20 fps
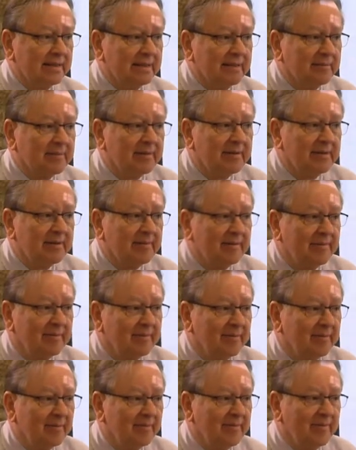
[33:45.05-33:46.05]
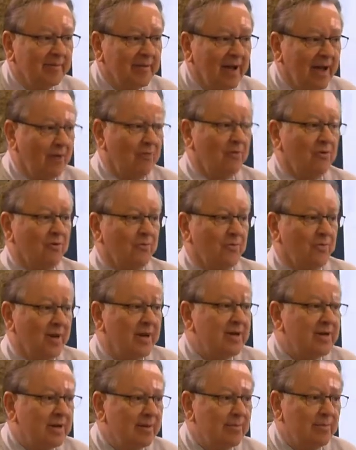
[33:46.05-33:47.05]
I mean, out of
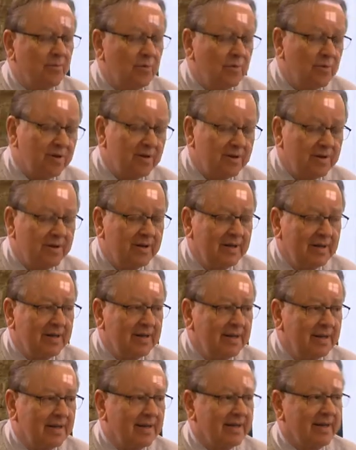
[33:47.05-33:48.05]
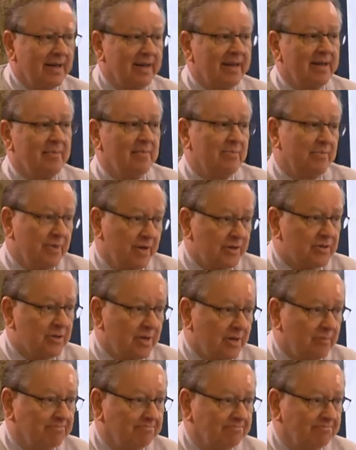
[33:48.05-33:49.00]
Brandenburg came Prussia.